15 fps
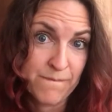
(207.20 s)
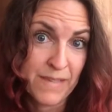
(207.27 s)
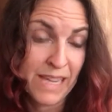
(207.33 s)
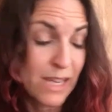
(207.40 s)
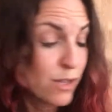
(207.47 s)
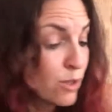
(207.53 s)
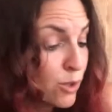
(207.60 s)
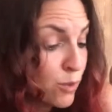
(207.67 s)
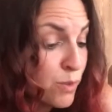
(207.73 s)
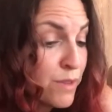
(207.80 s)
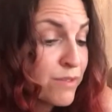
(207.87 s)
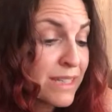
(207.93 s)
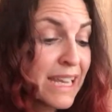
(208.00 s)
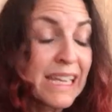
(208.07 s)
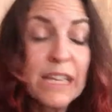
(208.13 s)
Like, look,
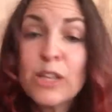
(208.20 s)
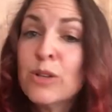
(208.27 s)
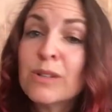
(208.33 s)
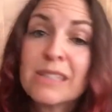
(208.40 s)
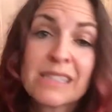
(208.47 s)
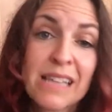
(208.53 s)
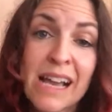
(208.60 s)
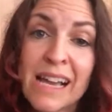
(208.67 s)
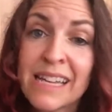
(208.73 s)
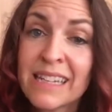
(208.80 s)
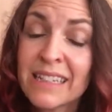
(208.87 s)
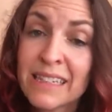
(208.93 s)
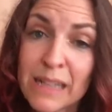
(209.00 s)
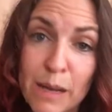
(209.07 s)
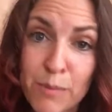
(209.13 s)
we've taken you aside
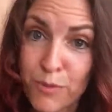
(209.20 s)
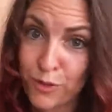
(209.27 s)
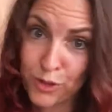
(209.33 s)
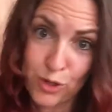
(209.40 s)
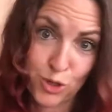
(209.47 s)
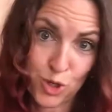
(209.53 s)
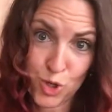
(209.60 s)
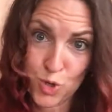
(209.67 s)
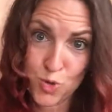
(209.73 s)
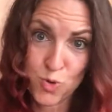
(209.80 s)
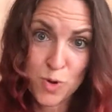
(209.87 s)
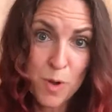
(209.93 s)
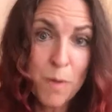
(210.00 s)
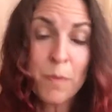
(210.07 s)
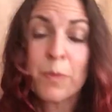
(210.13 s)
and comforted you.
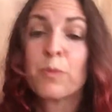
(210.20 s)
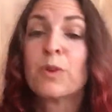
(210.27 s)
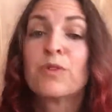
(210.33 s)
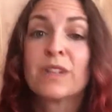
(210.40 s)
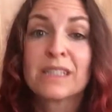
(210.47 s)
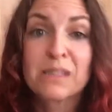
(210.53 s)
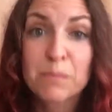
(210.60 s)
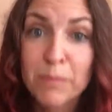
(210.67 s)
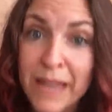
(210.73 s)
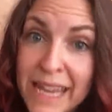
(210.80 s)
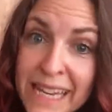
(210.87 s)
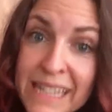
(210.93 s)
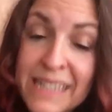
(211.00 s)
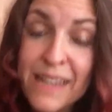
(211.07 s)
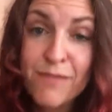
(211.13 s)
We've
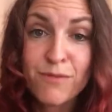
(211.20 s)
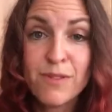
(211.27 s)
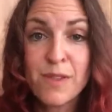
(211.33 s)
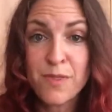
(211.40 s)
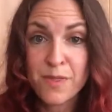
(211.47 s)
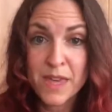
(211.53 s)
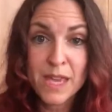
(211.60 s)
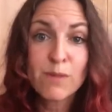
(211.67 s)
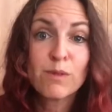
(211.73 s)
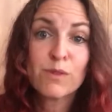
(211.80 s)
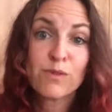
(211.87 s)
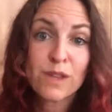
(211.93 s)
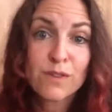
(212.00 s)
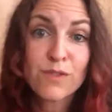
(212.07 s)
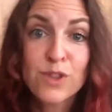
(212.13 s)
explained everything.
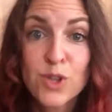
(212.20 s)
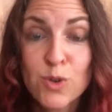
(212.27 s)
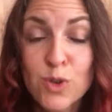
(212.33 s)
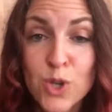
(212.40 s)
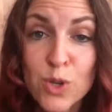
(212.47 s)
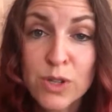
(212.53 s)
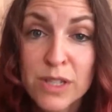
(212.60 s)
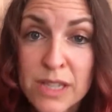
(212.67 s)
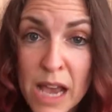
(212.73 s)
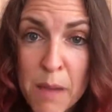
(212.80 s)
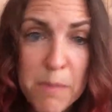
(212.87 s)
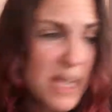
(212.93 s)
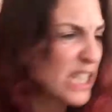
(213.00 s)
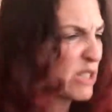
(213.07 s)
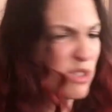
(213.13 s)
We've given you your
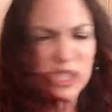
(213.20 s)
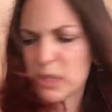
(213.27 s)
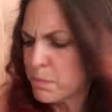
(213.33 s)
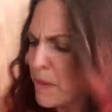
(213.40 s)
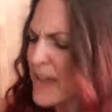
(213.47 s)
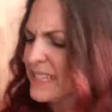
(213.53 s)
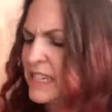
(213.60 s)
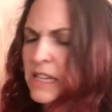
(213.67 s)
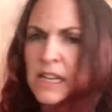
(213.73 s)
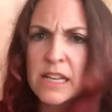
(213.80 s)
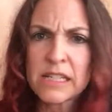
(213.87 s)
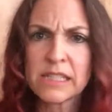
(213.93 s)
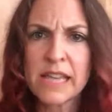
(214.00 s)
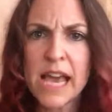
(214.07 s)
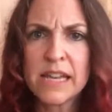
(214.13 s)
dummy. You spat it in
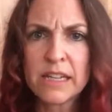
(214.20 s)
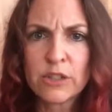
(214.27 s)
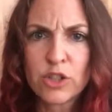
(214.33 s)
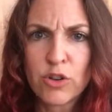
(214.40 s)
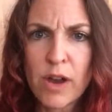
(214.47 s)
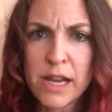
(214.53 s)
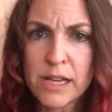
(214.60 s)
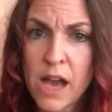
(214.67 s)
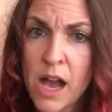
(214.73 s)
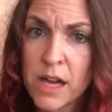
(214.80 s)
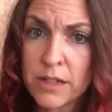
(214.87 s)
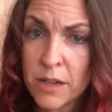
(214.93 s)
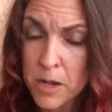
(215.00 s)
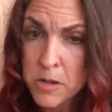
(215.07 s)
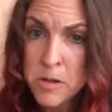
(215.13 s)
the sand and cried
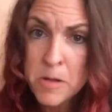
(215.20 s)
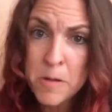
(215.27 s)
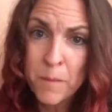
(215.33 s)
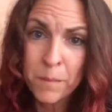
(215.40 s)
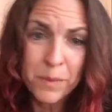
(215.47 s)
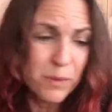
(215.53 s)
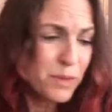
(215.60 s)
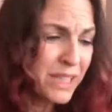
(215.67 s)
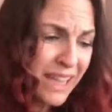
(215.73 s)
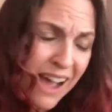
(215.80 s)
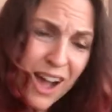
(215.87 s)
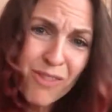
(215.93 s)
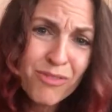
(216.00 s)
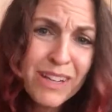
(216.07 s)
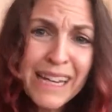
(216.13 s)
harder. We
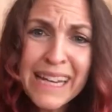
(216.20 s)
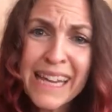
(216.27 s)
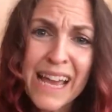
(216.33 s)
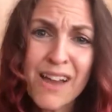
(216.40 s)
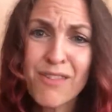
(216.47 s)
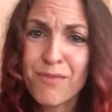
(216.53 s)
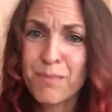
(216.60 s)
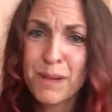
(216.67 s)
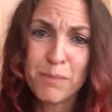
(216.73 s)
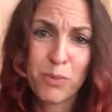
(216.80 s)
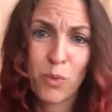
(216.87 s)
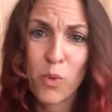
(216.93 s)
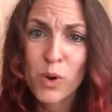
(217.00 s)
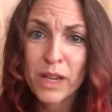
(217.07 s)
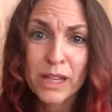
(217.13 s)
can't really have
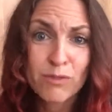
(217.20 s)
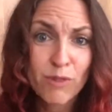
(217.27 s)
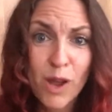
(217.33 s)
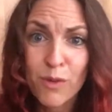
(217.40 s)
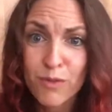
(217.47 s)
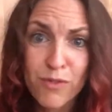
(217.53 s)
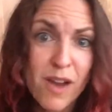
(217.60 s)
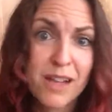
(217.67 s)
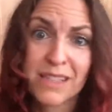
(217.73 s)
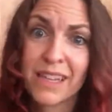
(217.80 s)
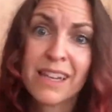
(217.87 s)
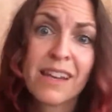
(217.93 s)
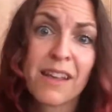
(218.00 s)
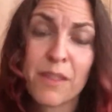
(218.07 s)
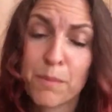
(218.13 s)
people walking around farting
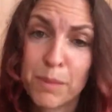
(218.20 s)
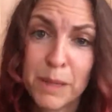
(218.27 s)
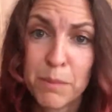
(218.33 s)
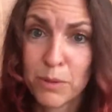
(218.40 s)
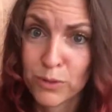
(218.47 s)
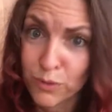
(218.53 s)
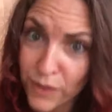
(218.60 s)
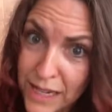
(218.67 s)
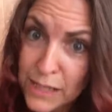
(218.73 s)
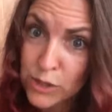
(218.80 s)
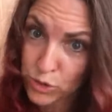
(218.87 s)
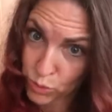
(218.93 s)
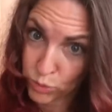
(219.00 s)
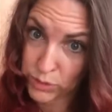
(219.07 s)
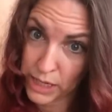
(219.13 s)
in other people's
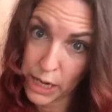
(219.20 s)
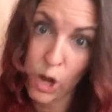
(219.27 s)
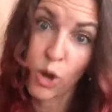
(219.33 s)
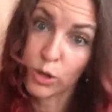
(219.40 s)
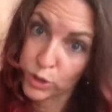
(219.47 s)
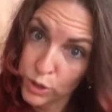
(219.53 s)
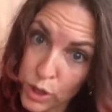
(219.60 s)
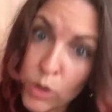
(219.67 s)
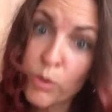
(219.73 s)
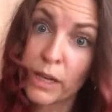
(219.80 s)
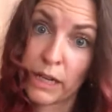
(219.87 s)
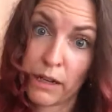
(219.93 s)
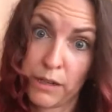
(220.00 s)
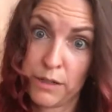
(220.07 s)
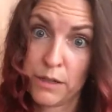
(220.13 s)
faces all day long. No,
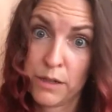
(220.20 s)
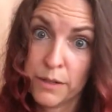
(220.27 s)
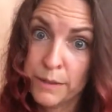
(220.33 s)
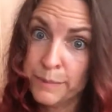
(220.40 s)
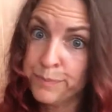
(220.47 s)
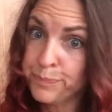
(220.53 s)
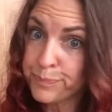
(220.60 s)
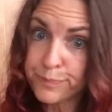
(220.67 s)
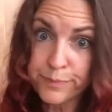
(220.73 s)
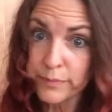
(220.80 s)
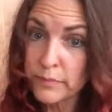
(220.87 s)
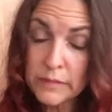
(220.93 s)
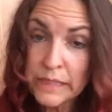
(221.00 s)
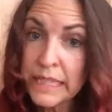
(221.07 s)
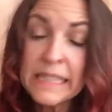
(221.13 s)
England.
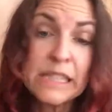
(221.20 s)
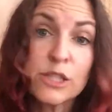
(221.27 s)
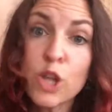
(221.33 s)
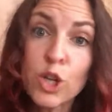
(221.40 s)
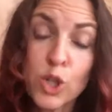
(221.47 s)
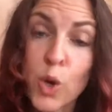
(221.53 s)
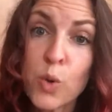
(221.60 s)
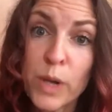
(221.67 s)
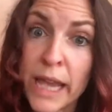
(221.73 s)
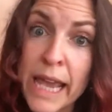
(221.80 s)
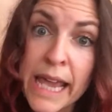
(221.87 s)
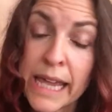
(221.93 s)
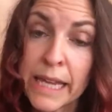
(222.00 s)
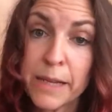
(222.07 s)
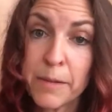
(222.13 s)
It's not
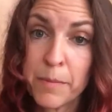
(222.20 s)
okay.